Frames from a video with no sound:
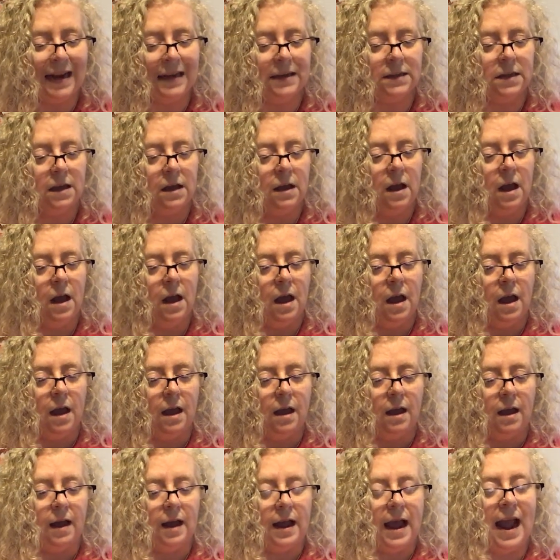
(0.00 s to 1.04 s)
to the
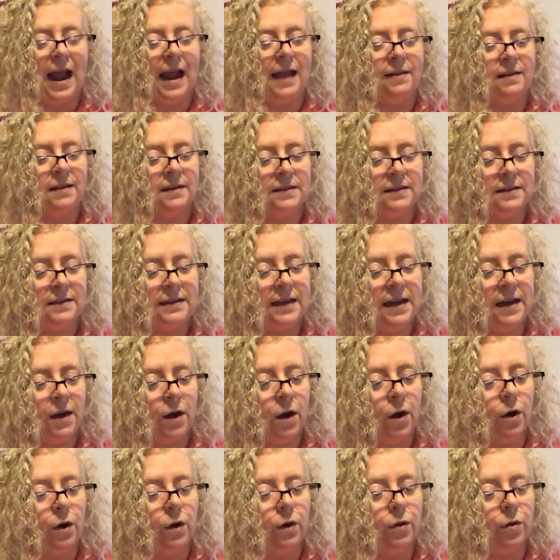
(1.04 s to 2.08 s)
saint
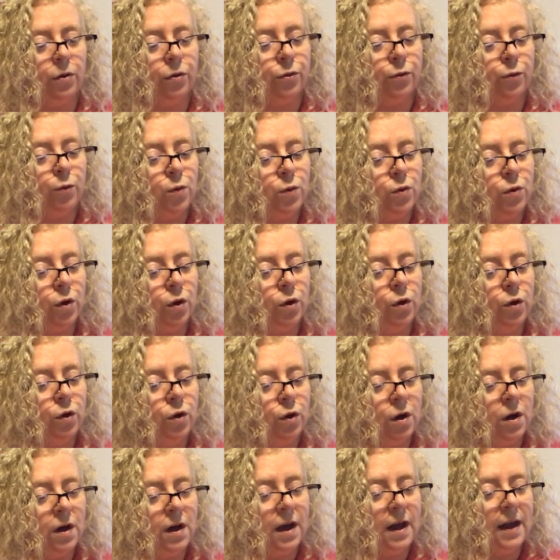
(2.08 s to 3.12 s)
and the
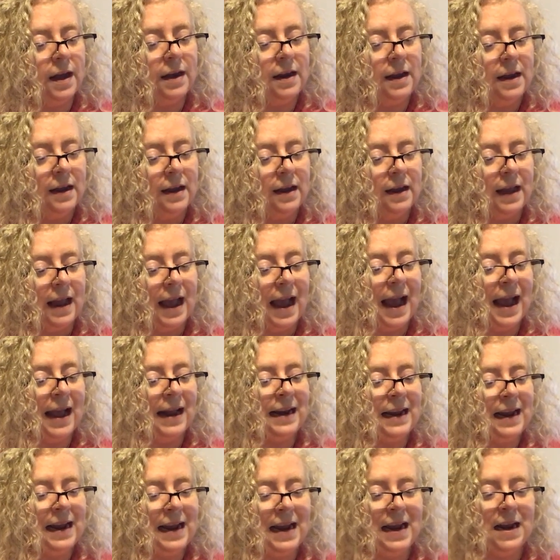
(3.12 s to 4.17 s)
sinner, through the
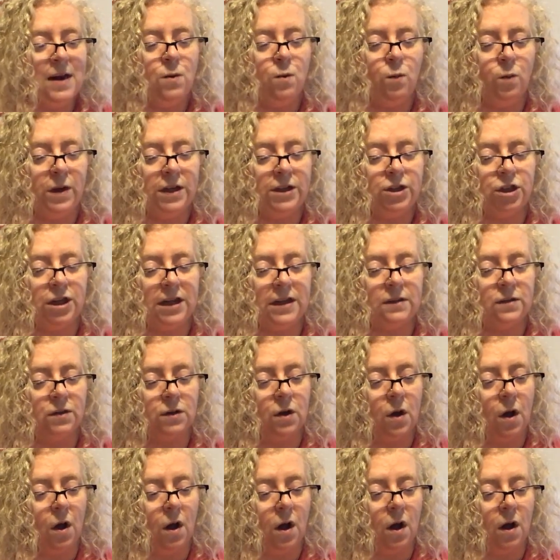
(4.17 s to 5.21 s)
good
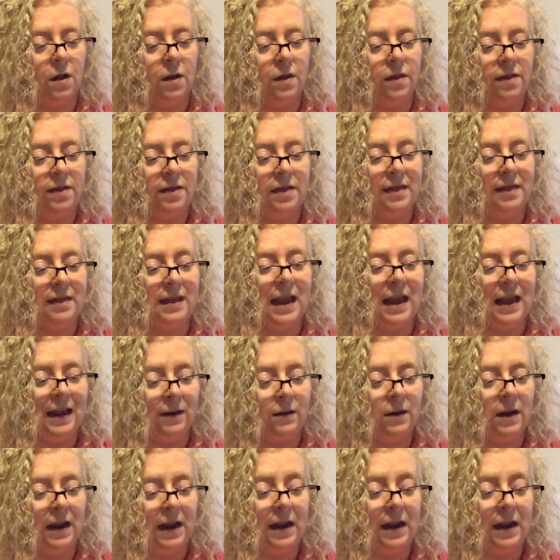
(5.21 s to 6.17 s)
and in which is